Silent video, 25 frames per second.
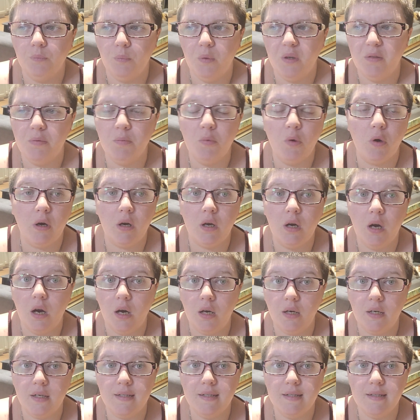with more
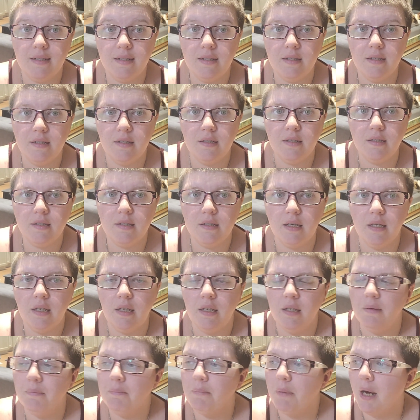cognizance
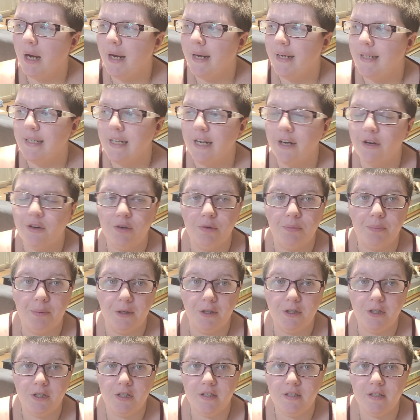in my tarot
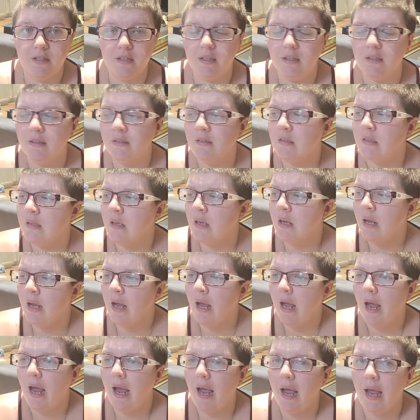purchases
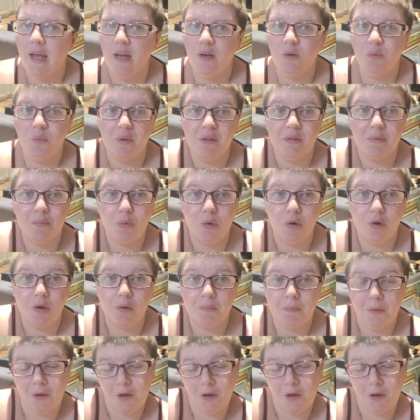and with more